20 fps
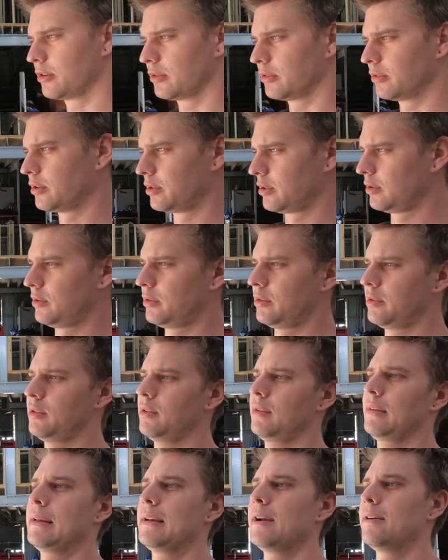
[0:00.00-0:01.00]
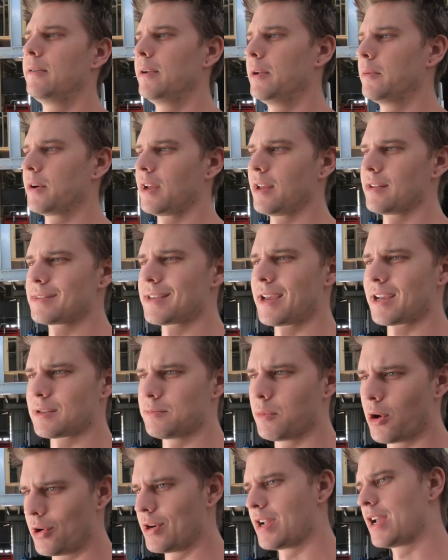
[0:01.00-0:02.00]
and I really want to get Zach's
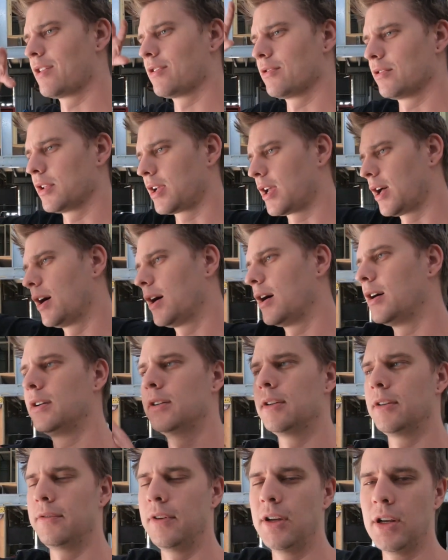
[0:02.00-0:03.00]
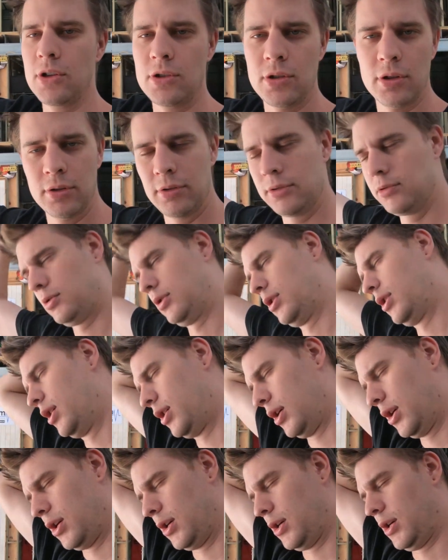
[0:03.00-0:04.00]
motor together in the car, finished
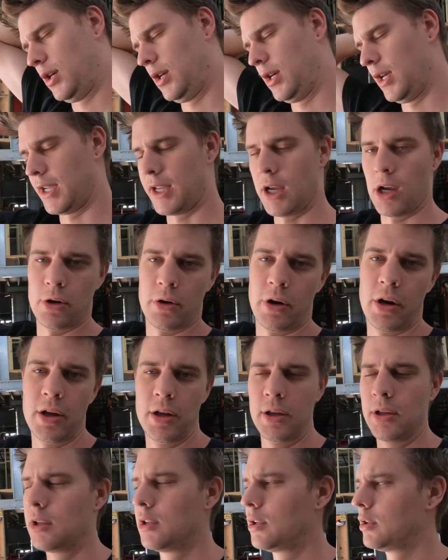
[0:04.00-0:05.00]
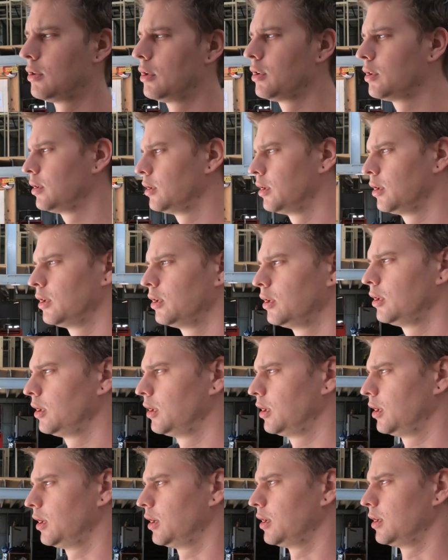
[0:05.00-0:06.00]
and going.
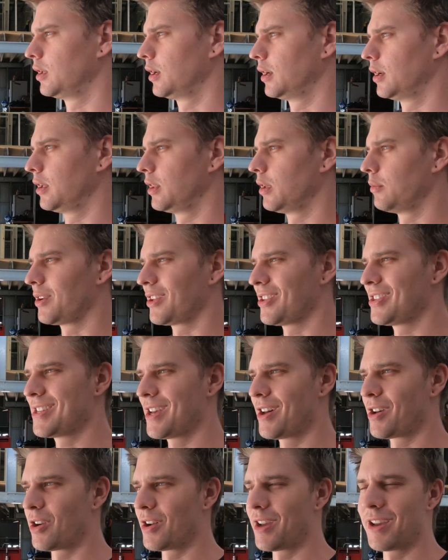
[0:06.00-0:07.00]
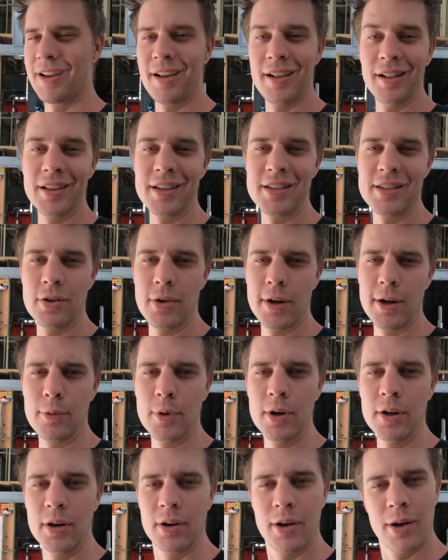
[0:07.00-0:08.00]
And then we can start on our LS31.